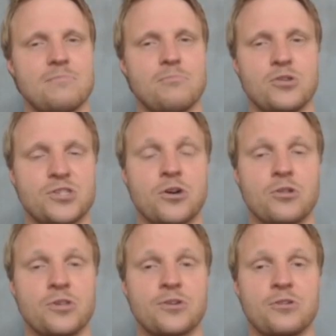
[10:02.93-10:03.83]

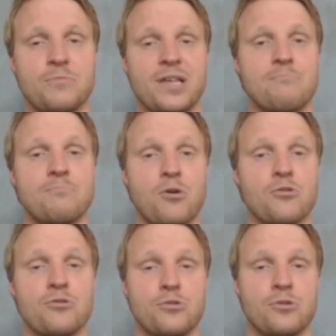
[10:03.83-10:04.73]
Postecoglou is going to play
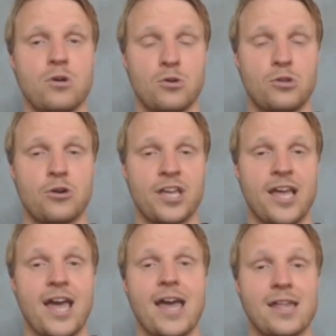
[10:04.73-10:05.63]
both
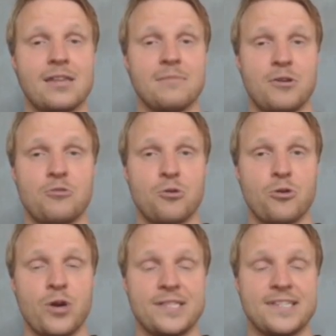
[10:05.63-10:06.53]
Udogie and Pedro
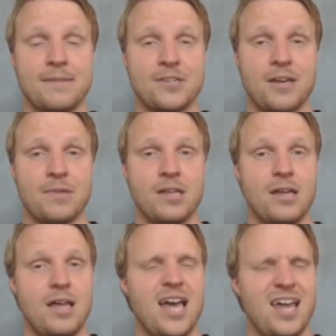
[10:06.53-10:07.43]
Porro at the same time.
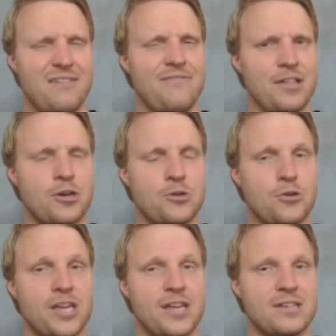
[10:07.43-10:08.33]
And I feel like
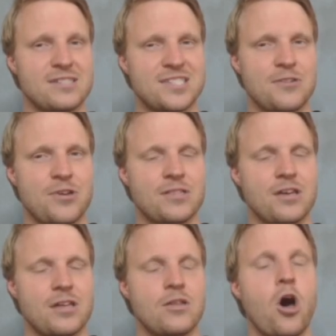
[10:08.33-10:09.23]
Udogie, considering
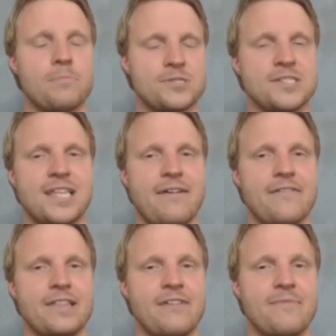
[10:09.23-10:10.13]
the options they have
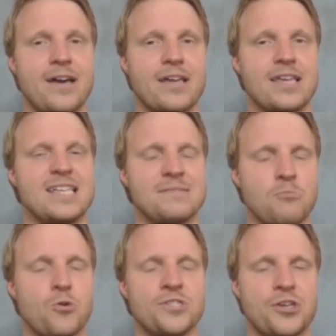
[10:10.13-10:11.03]
at left back, is
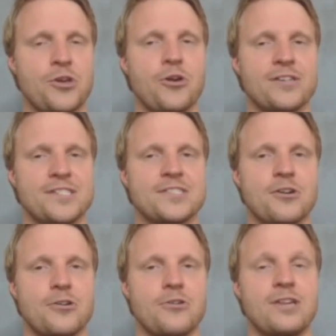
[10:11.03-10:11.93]
more secure as a
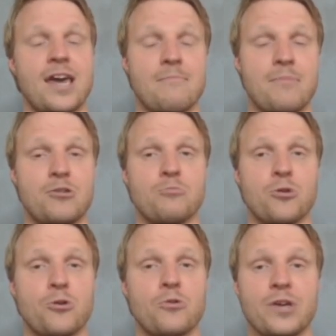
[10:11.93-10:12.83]
starter than Pedro
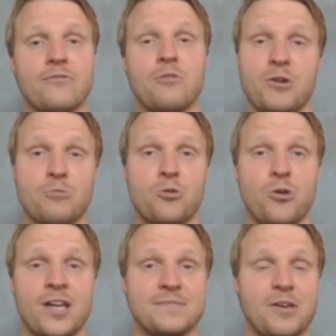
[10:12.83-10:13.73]
Porro. Even though Pedro Porro
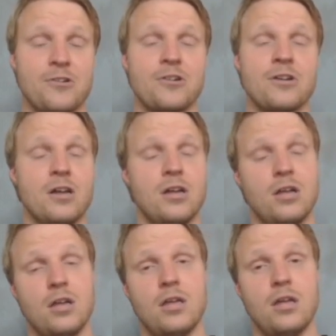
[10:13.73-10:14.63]
has better
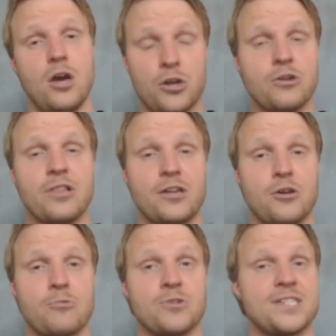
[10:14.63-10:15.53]
underlying
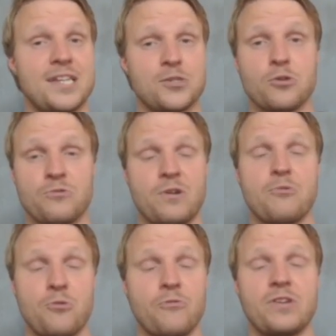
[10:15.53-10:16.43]
numbers and he's already
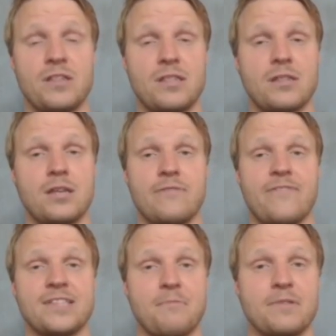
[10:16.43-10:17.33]
proven in
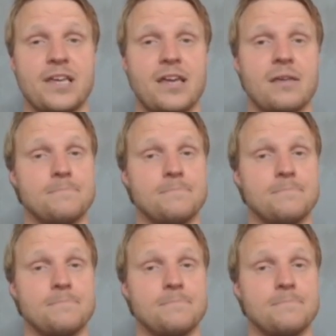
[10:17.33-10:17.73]
Fantasy Premier League,